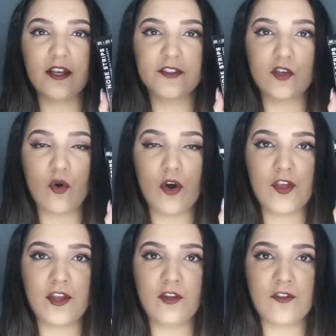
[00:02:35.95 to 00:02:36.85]
So
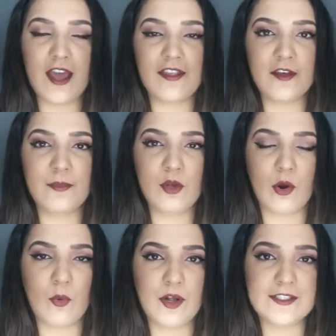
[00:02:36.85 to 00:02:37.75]
they, they had the
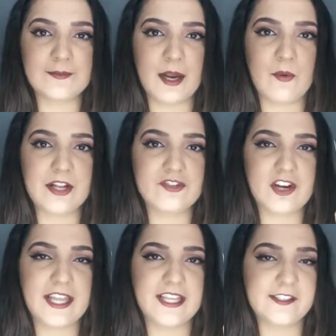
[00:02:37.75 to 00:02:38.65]
Biore ones, but I wanted to
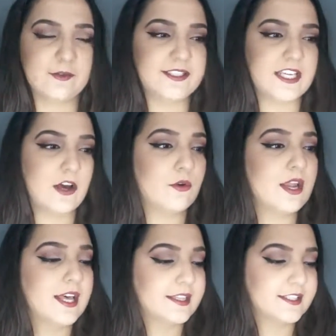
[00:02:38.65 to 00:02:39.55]
try these ones out.
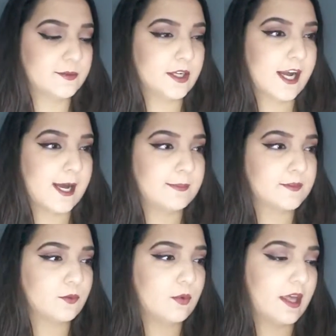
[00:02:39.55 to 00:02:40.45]
This one
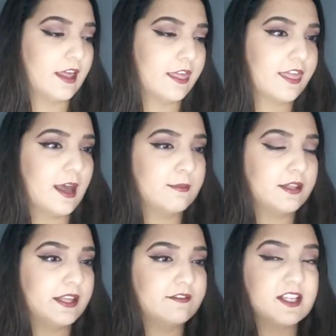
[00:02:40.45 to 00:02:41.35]
comes with, I
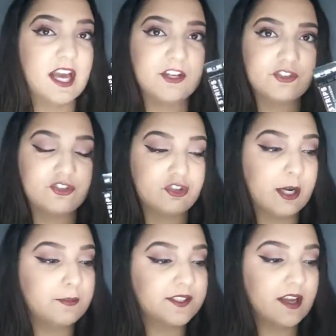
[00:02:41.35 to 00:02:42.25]
believe, ten
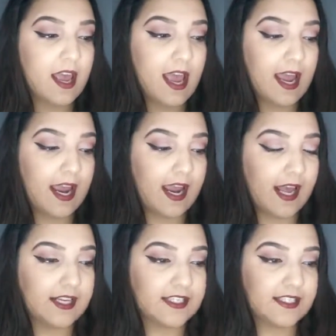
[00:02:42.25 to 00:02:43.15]
strips.
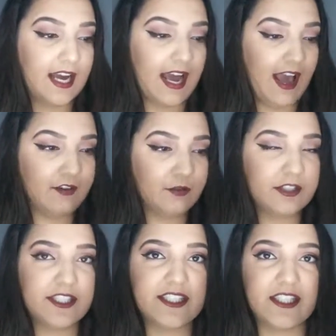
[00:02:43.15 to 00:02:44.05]
And yeah, I haven't
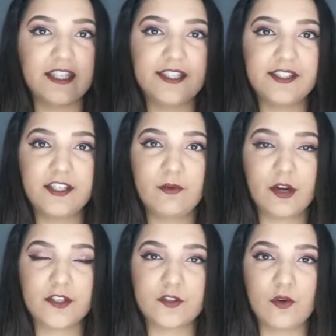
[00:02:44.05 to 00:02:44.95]
really seen these
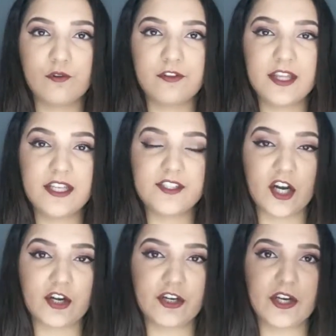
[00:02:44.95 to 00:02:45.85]
anywhere, so hopefully these
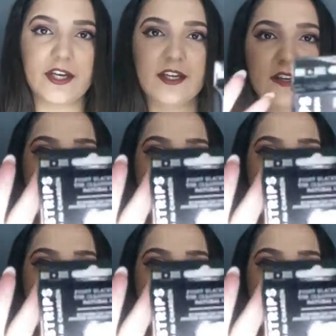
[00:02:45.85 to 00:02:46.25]
are good.